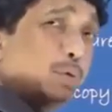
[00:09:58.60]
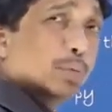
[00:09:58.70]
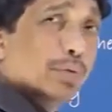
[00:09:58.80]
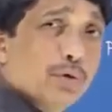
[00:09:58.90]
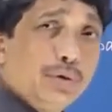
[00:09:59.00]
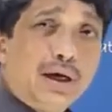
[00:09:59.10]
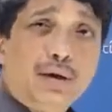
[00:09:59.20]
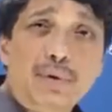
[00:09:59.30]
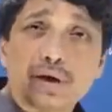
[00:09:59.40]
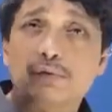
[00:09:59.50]
the pupil to
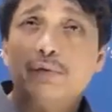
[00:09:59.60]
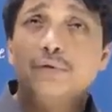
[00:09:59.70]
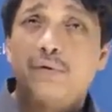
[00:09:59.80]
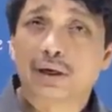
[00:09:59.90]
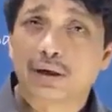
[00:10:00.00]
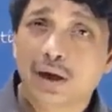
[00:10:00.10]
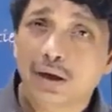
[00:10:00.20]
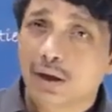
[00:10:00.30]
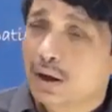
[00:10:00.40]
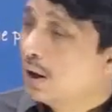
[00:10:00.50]
get a better view of the
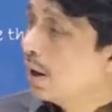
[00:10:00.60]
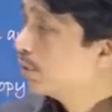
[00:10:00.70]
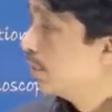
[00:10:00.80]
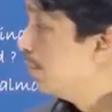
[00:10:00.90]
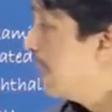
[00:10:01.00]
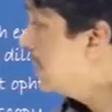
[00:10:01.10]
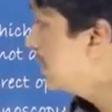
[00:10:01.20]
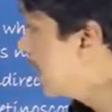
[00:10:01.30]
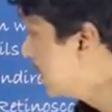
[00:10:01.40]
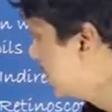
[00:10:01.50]
retina. So the best